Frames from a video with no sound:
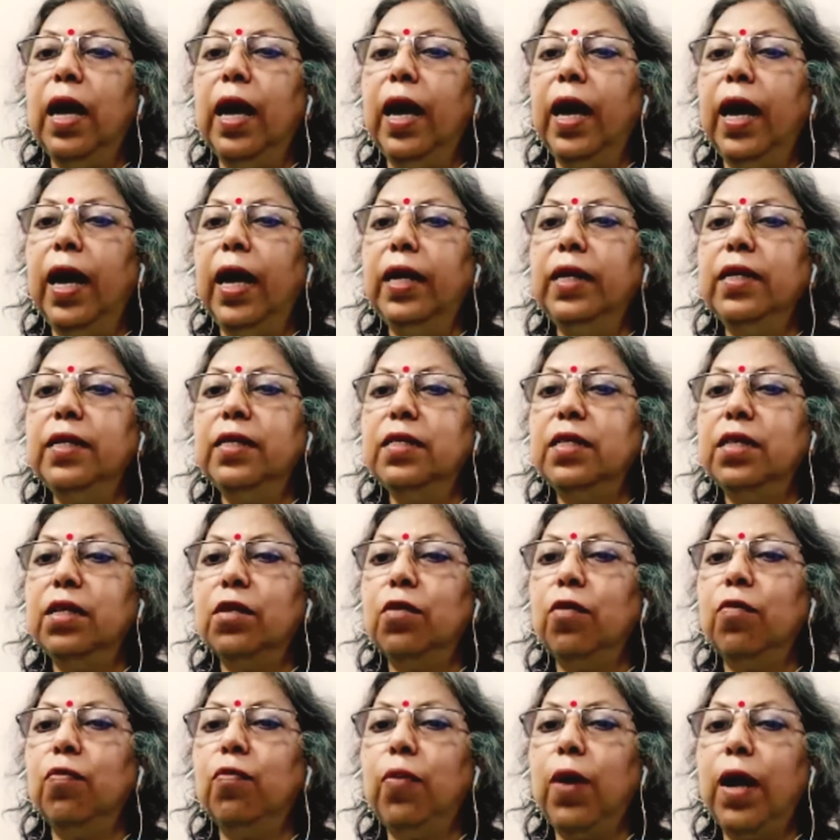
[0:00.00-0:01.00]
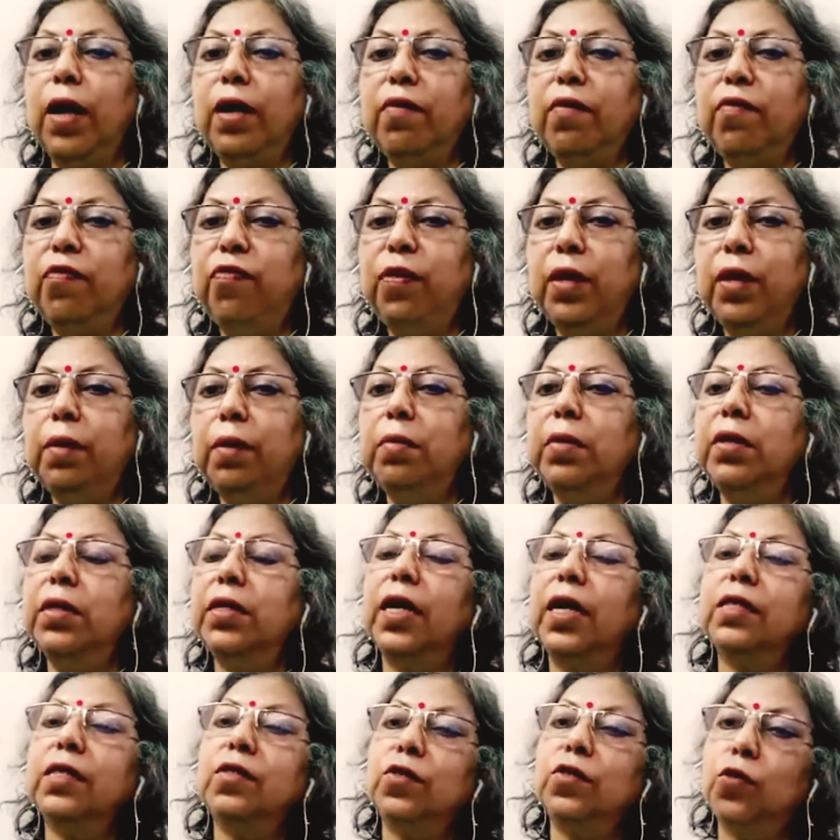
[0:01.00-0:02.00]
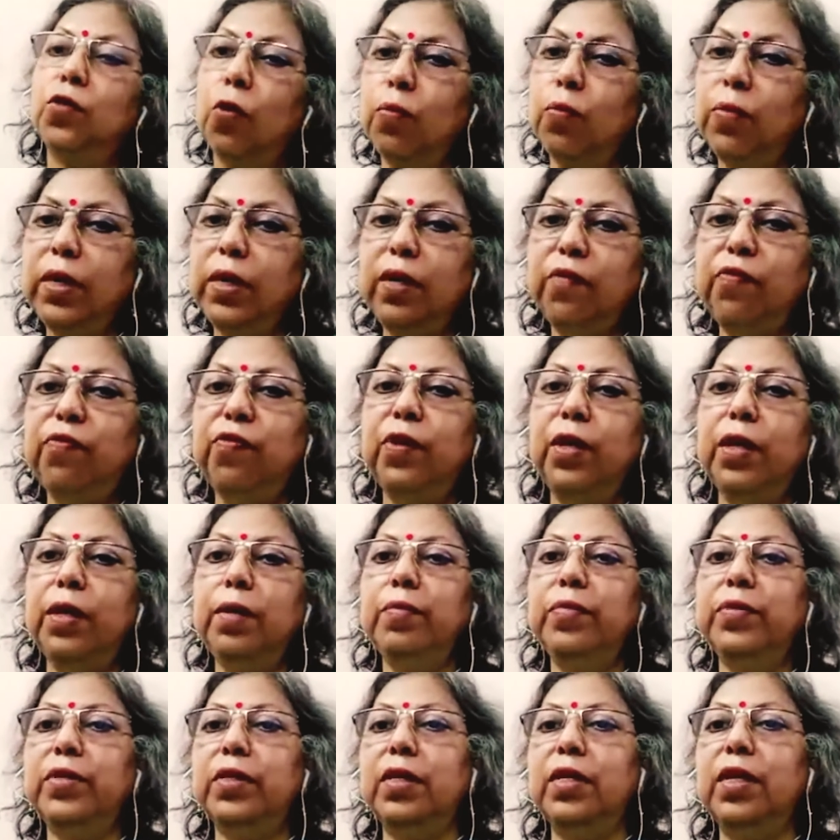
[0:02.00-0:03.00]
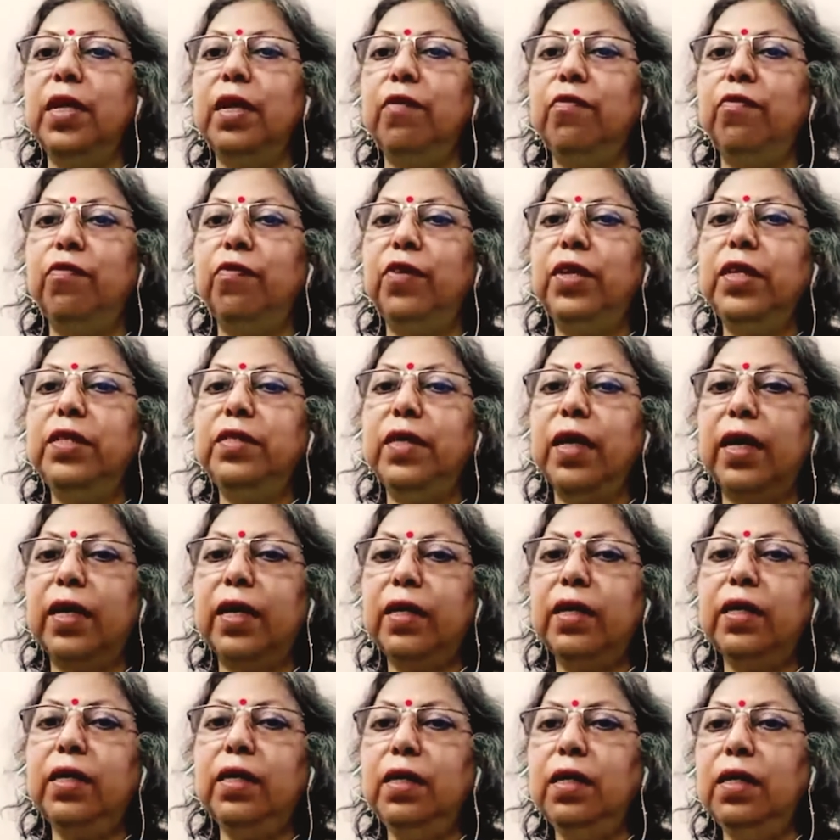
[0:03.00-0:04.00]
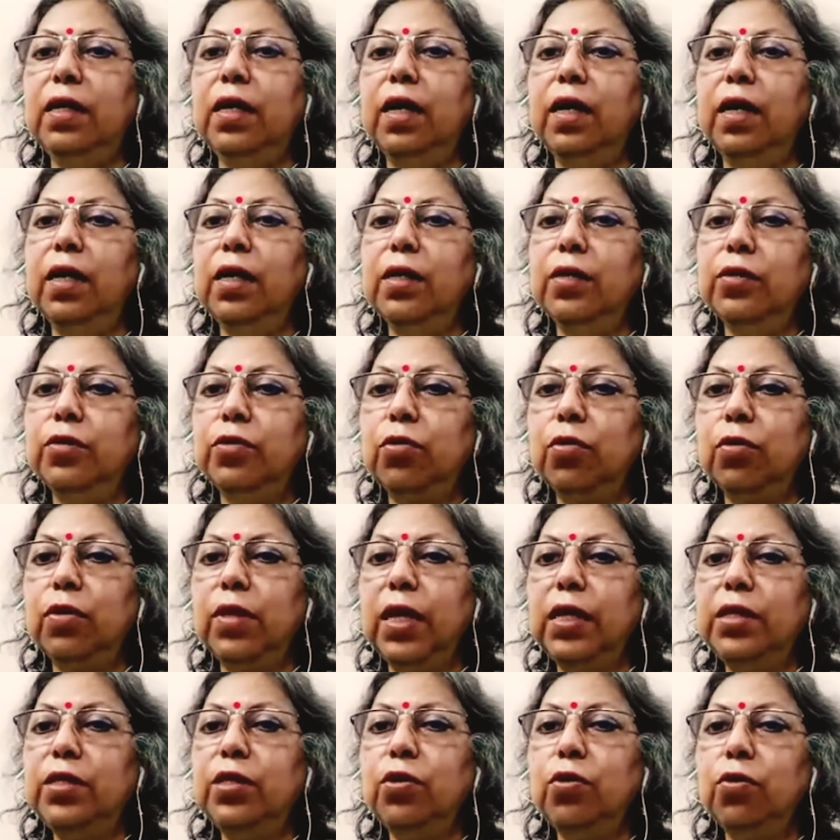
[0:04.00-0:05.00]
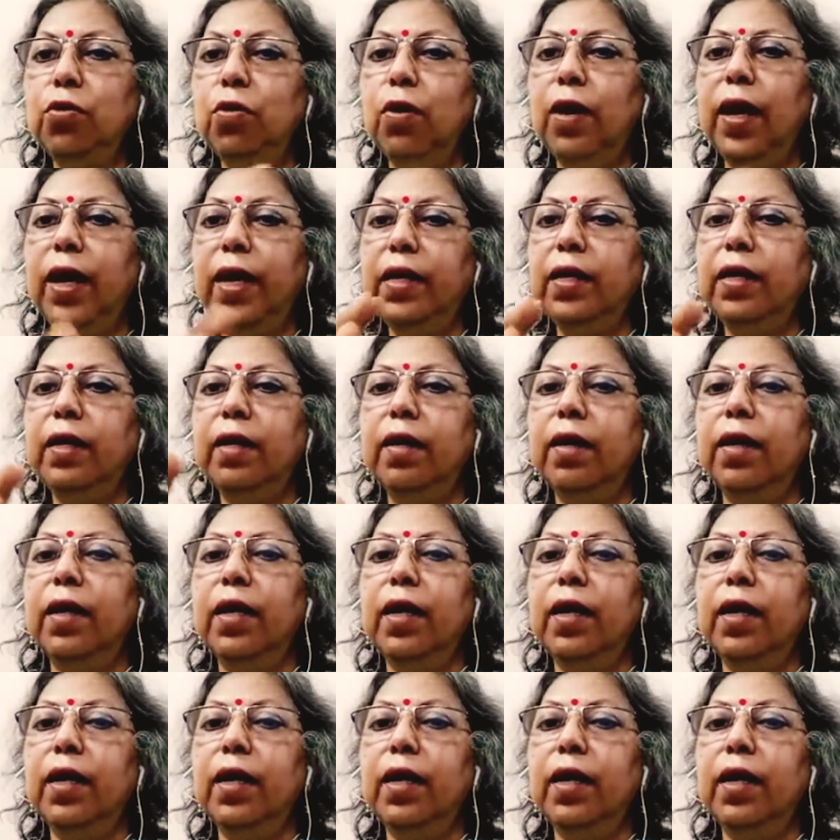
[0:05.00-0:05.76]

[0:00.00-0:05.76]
And instead of one frame, it had so many frames in every second, so that, you know, like